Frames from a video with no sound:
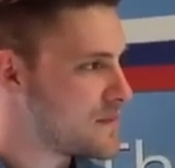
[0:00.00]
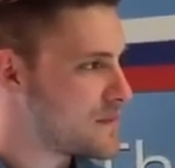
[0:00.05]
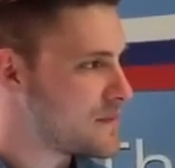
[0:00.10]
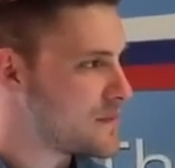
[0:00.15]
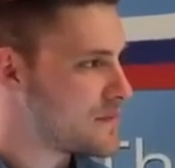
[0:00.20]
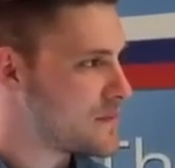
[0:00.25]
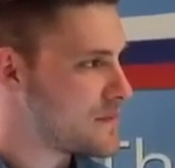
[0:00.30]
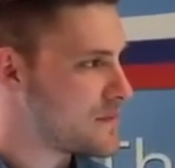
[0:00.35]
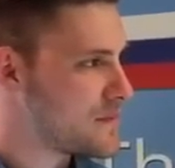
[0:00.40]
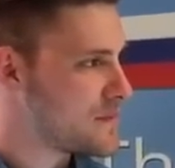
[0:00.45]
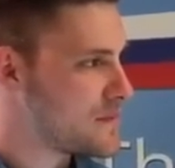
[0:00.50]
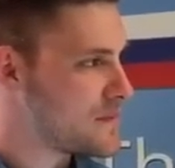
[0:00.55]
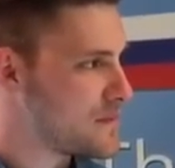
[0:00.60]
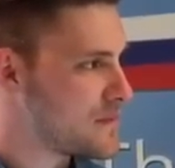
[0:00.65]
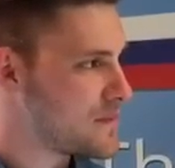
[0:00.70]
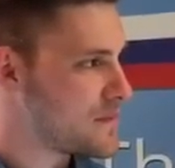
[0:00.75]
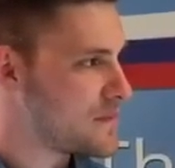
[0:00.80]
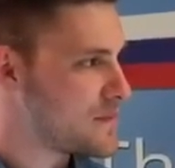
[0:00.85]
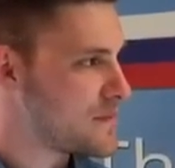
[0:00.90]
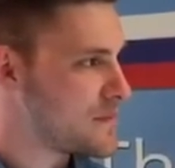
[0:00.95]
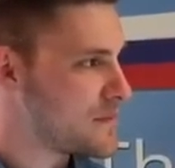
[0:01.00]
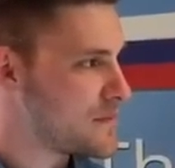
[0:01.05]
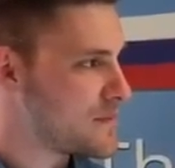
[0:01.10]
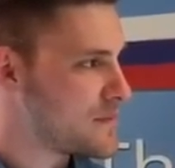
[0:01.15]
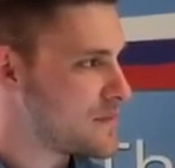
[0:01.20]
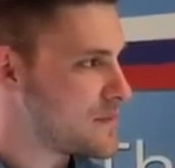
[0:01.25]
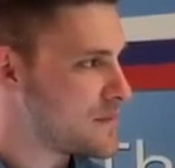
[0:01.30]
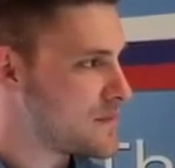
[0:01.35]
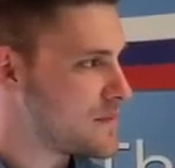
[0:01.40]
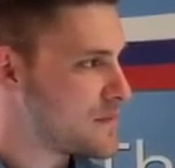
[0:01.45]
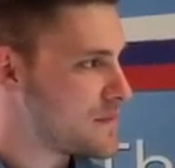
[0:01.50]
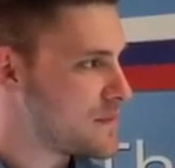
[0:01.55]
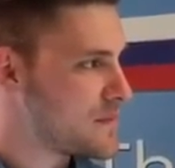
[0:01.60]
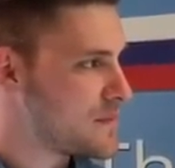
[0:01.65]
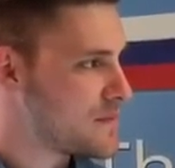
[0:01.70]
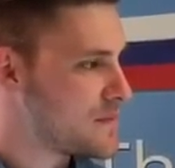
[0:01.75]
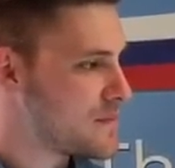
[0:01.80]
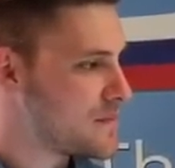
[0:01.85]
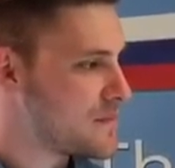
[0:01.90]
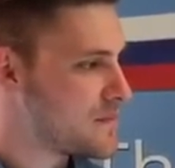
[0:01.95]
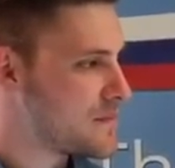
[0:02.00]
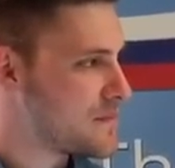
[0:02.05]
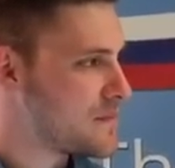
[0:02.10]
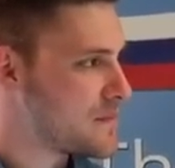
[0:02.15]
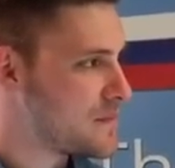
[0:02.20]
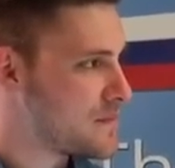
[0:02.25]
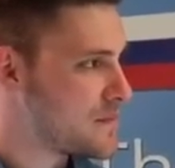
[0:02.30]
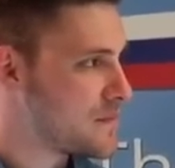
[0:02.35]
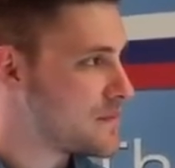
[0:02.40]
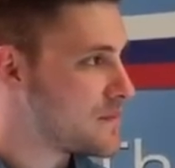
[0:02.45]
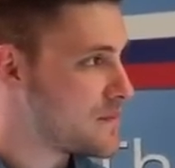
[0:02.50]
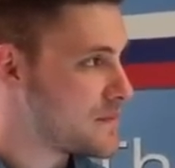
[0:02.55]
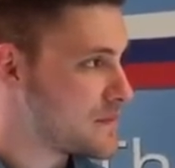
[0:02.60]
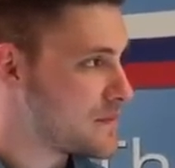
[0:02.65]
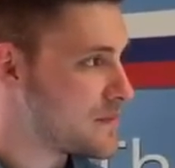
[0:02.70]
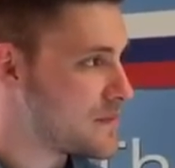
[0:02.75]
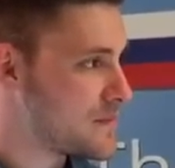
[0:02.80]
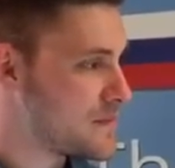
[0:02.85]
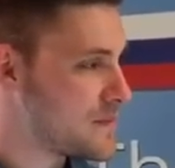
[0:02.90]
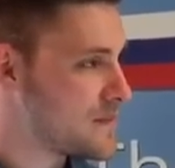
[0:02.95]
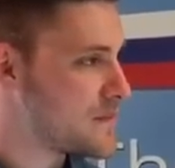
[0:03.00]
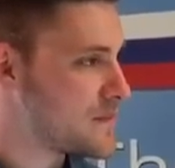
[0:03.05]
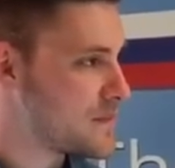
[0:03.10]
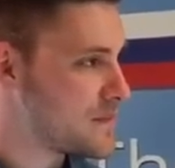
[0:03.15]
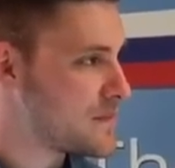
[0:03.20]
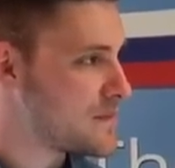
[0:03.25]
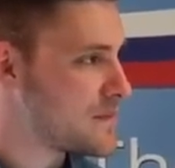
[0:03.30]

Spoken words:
(not speaking)